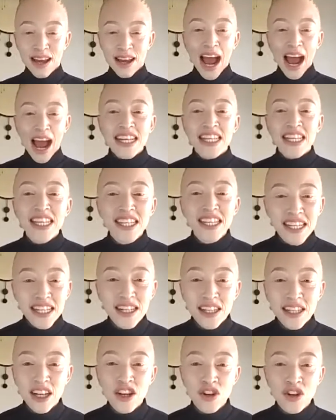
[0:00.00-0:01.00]
I still
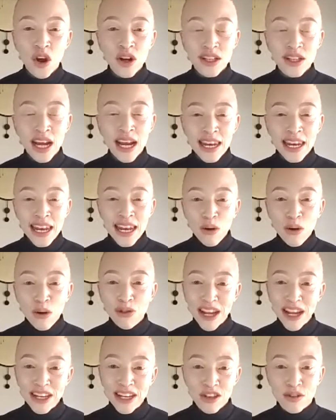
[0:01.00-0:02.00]
did not allow
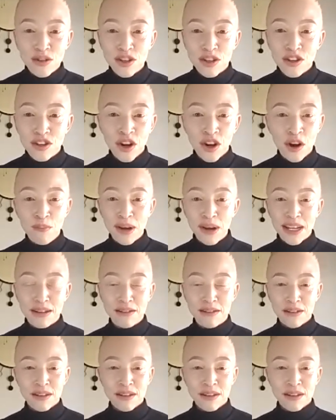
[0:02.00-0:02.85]
that to deter me.